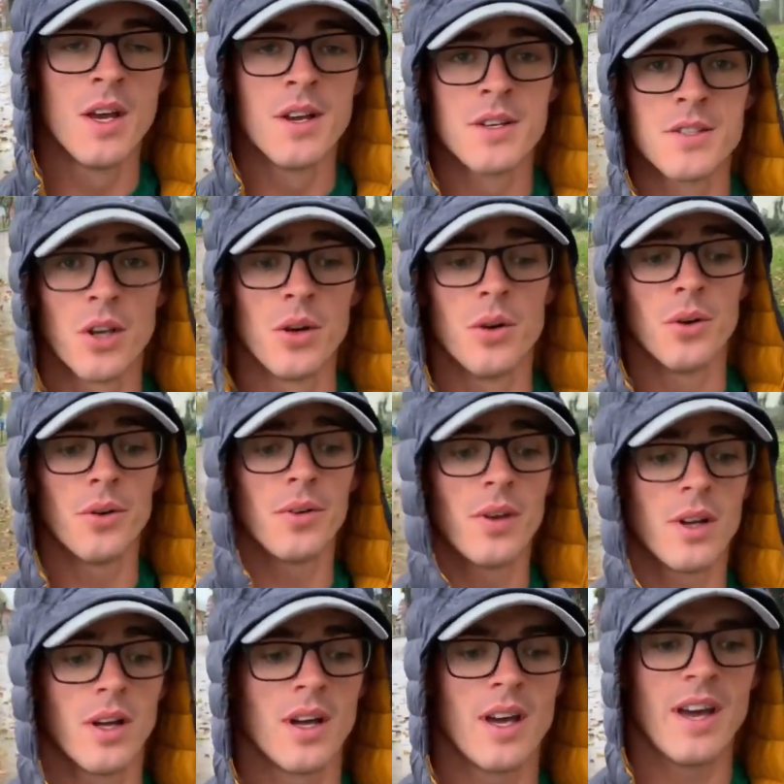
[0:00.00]
So
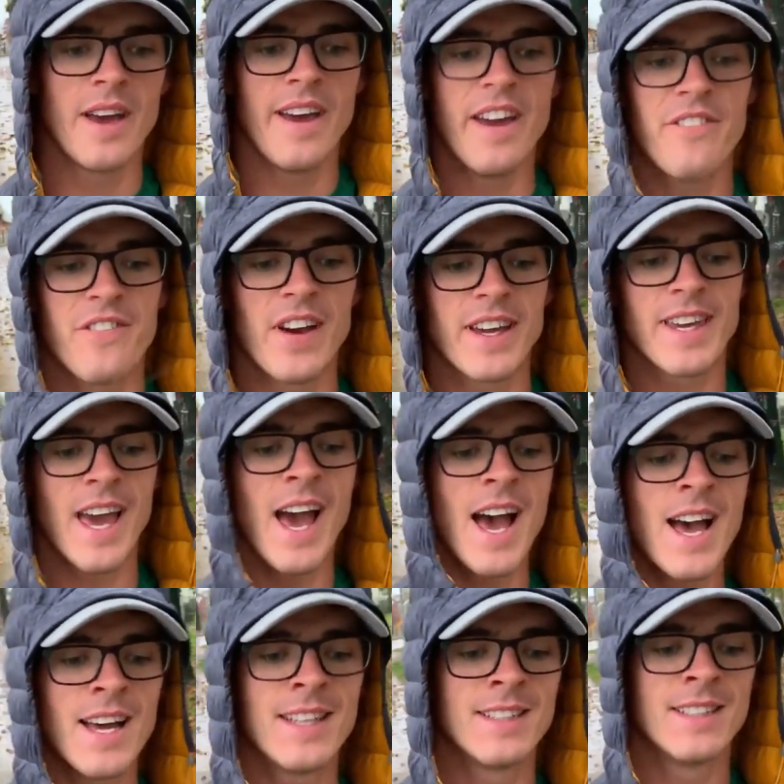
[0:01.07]
if I
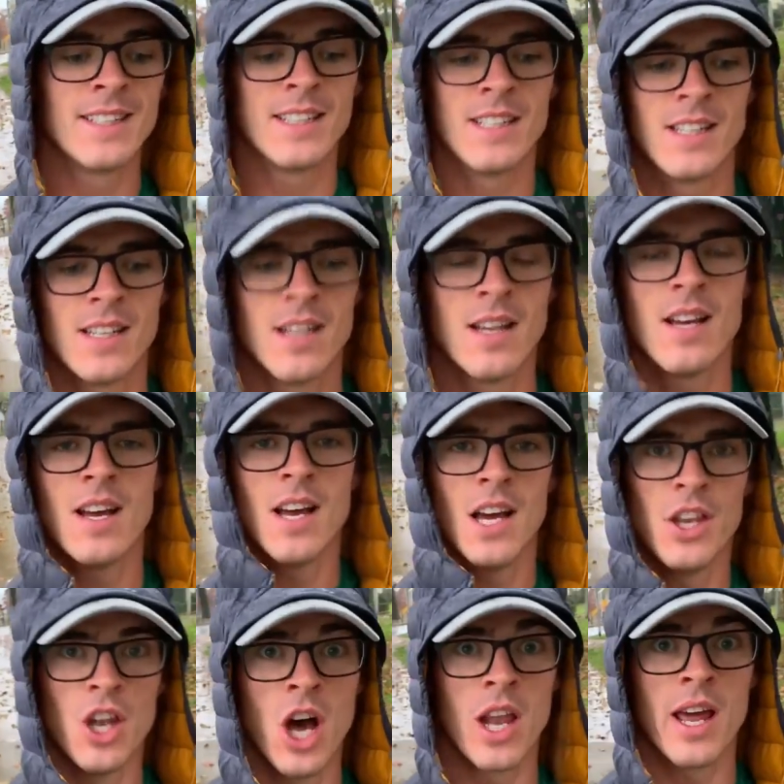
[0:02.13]
can
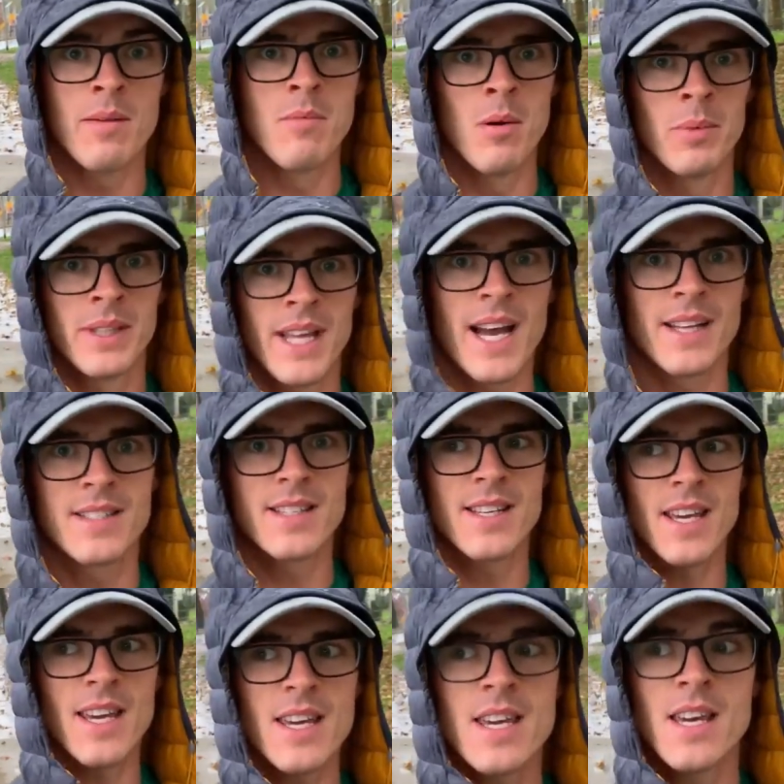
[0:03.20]
not let mum and dad
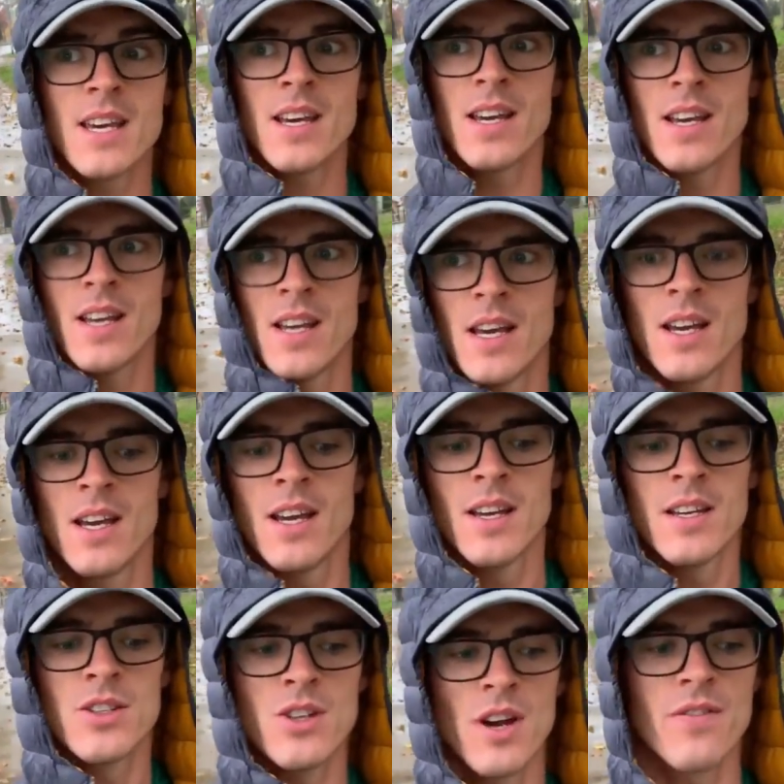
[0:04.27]
see,
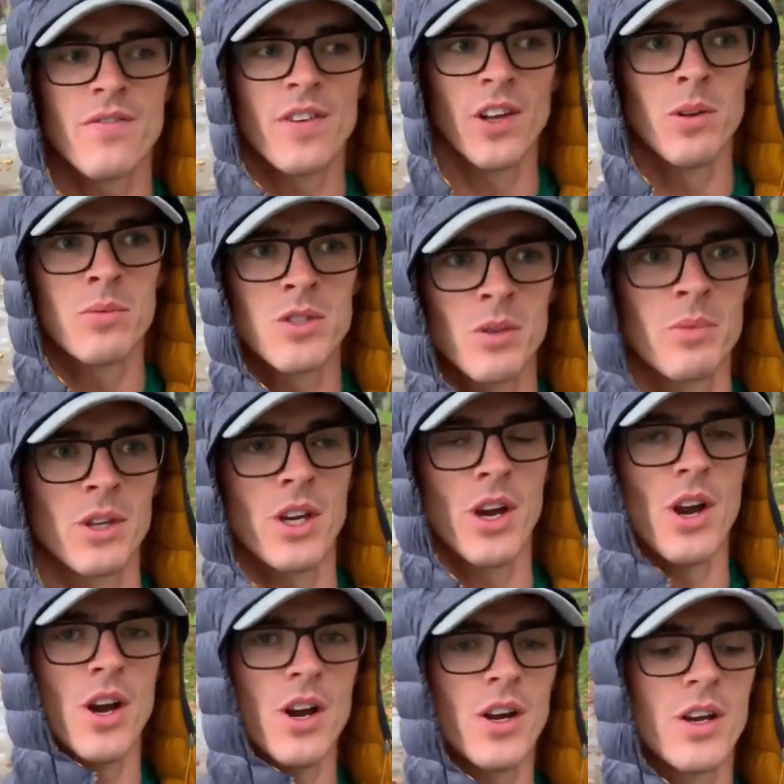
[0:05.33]
try and film some of the
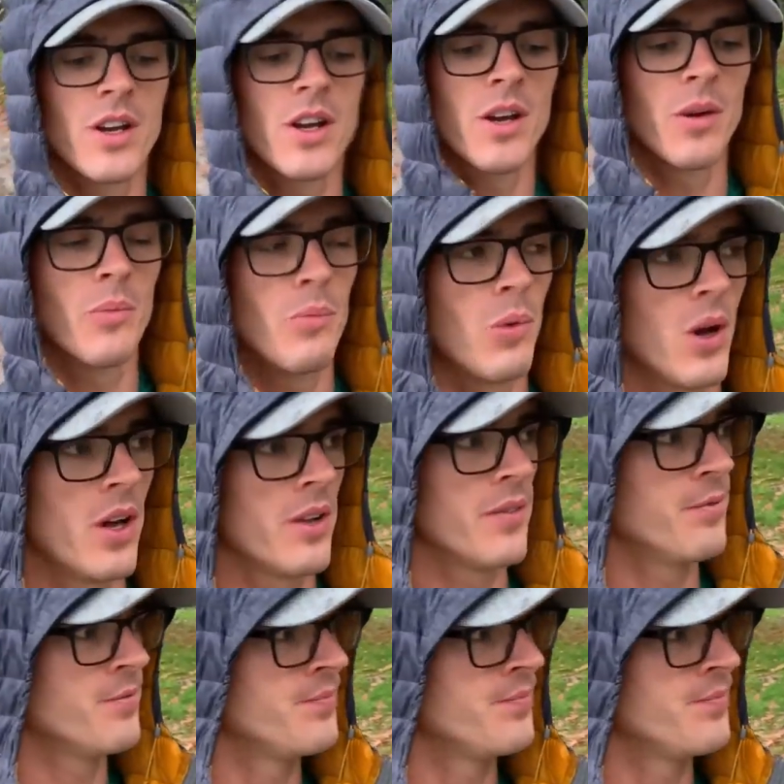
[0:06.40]
erg, but